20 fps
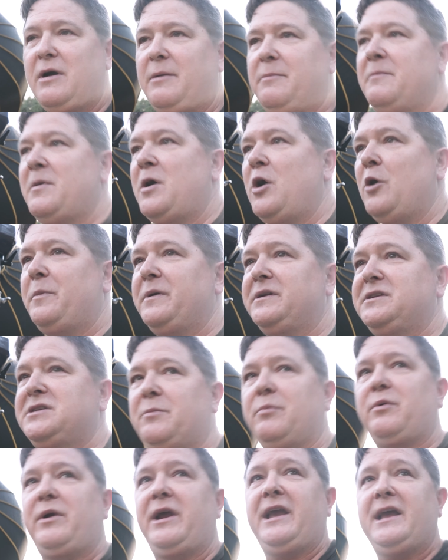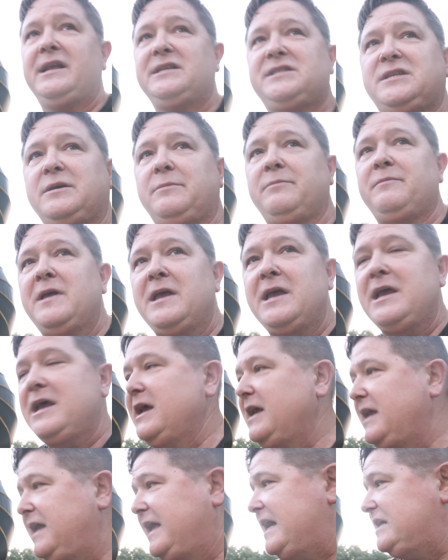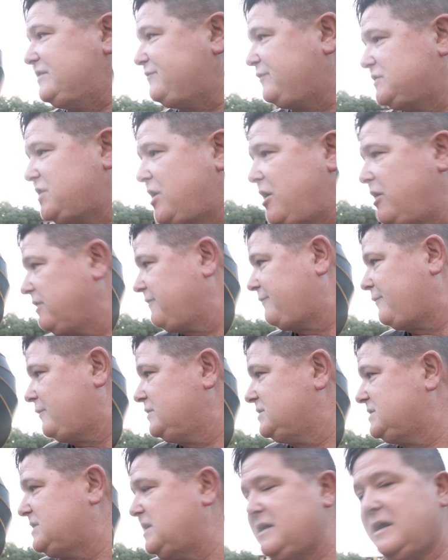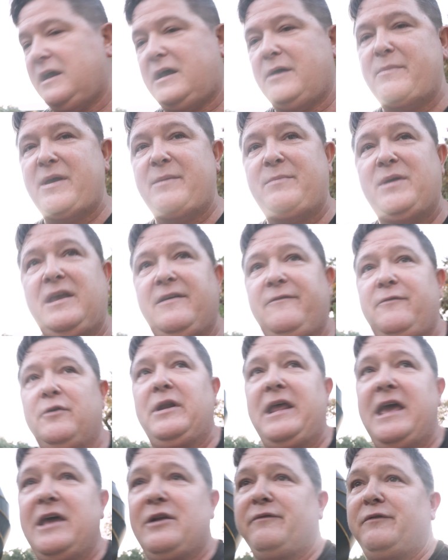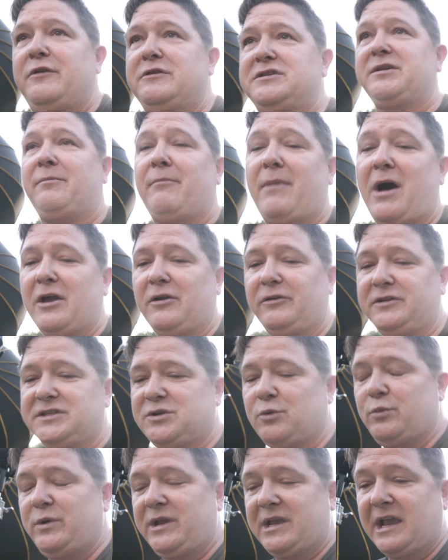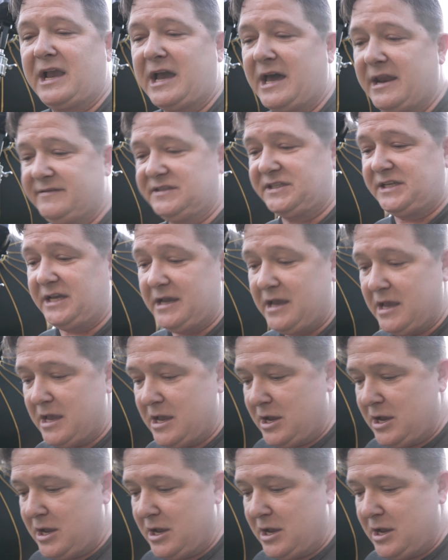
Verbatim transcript: I'm hoping to bring in some guest photographers, uh, maybe even interview some models so we can kind of see